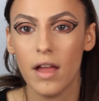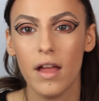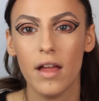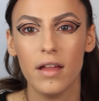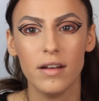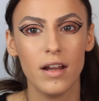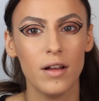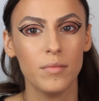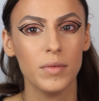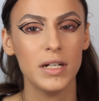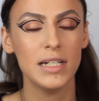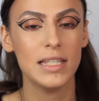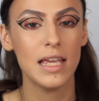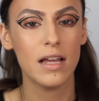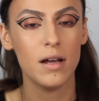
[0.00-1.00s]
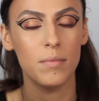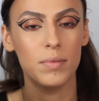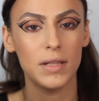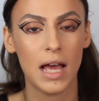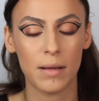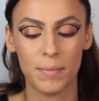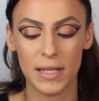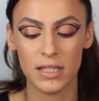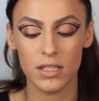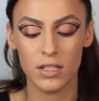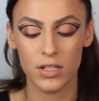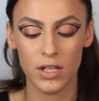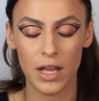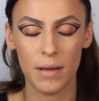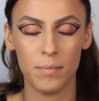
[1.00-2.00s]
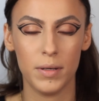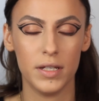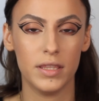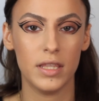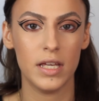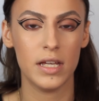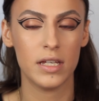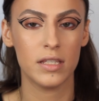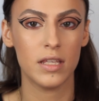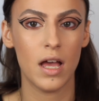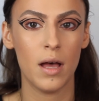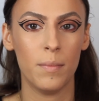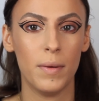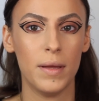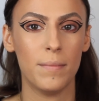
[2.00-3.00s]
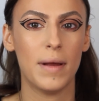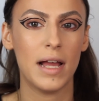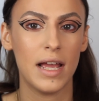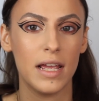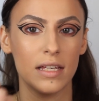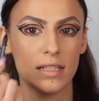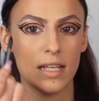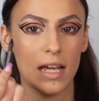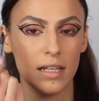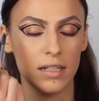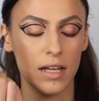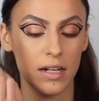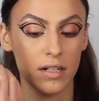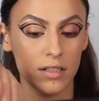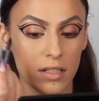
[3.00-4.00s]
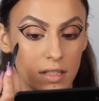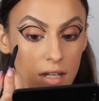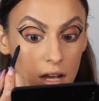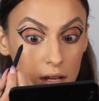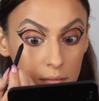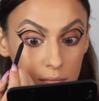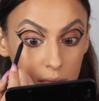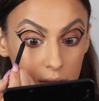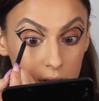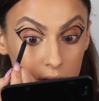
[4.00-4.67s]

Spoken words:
And now I'm going to take a black pencil and put this up in my tight line on the top.